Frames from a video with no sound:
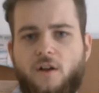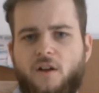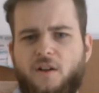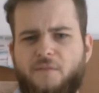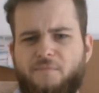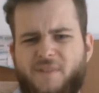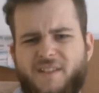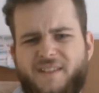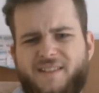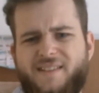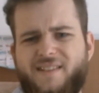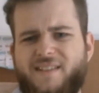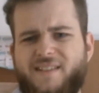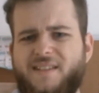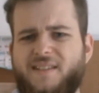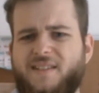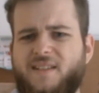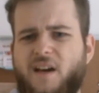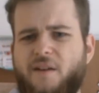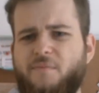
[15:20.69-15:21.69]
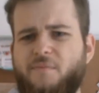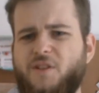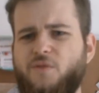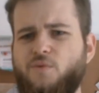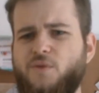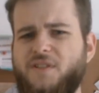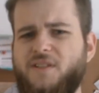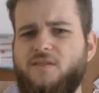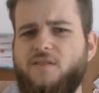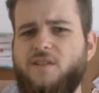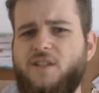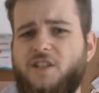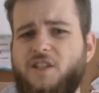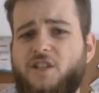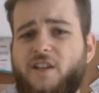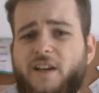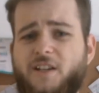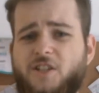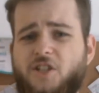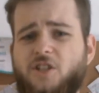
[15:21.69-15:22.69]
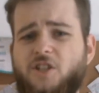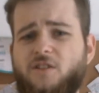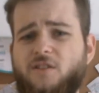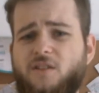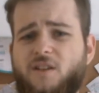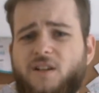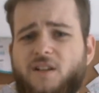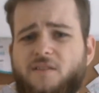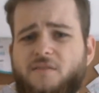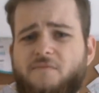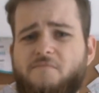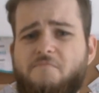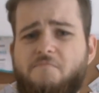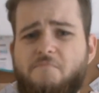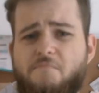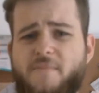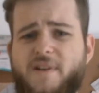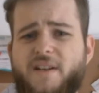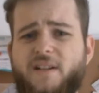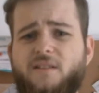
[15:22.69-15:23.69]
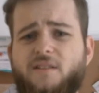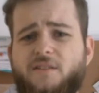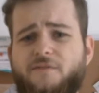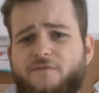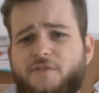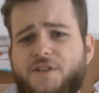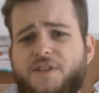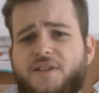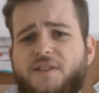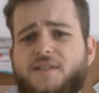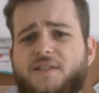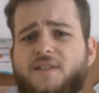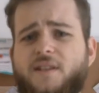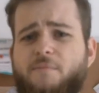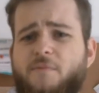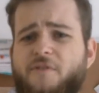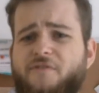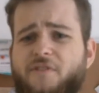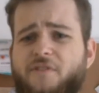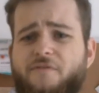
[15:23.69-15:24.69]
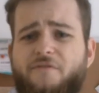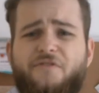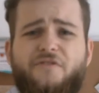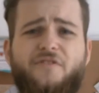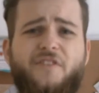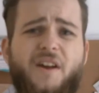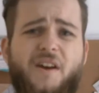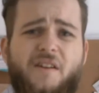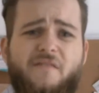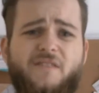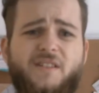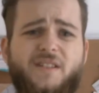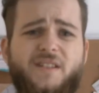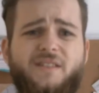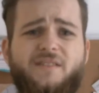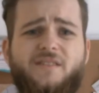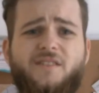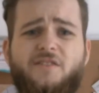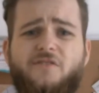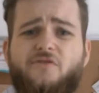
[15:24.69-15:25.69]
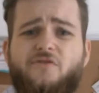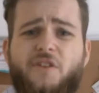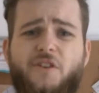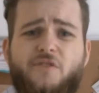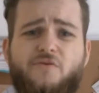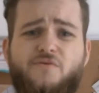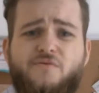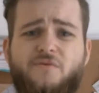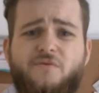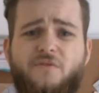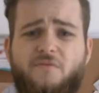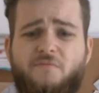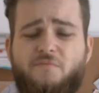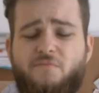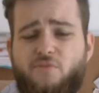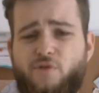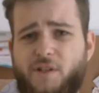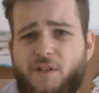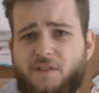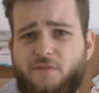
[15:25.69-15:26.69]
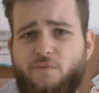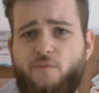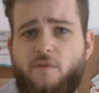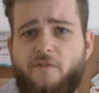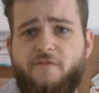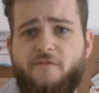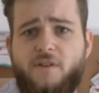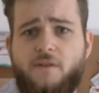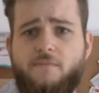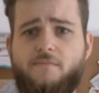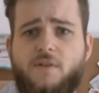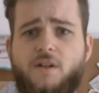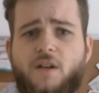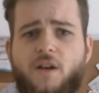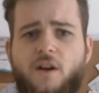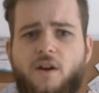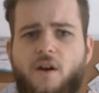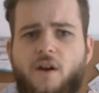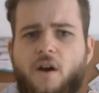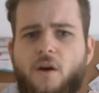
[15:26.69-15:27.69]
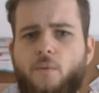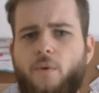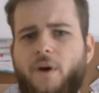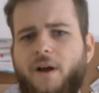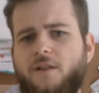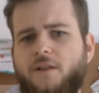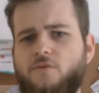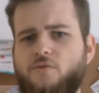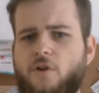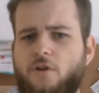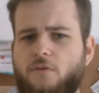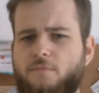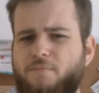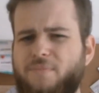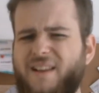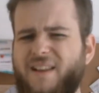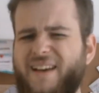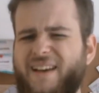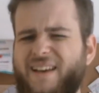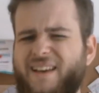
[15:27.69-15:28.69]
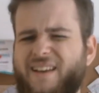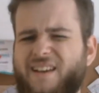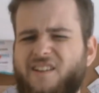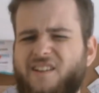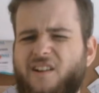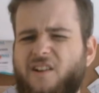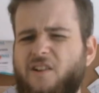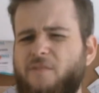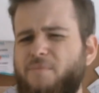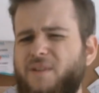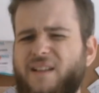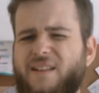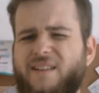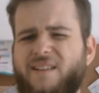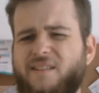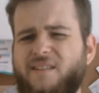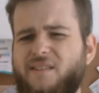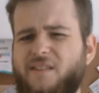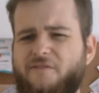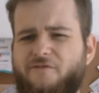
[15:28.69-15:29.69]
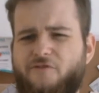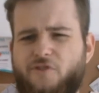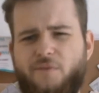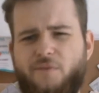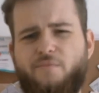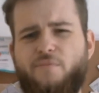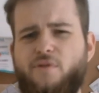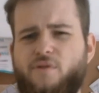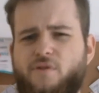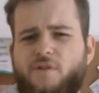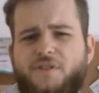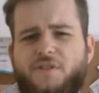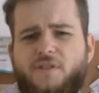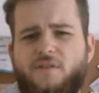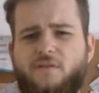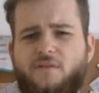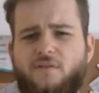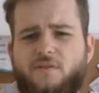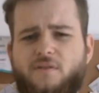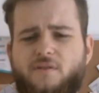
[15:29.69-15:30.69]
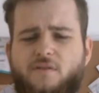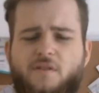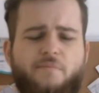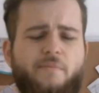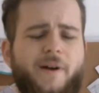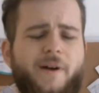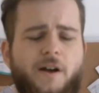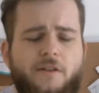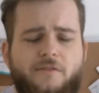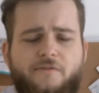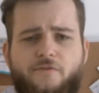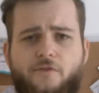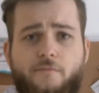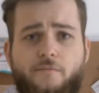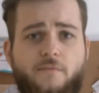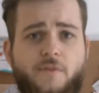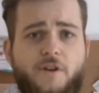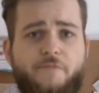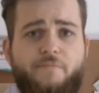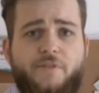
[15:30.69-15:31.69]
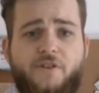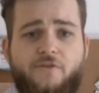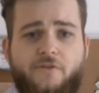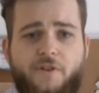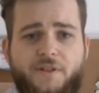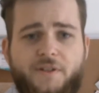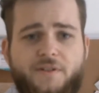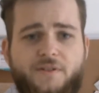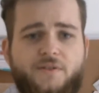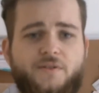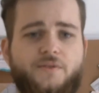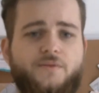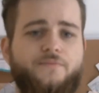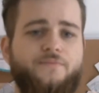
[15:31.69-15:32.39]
but this time it was intentional and merely for some of the flavor that the Dragoon brings with him, while role-playing a completely different person apart from appearance.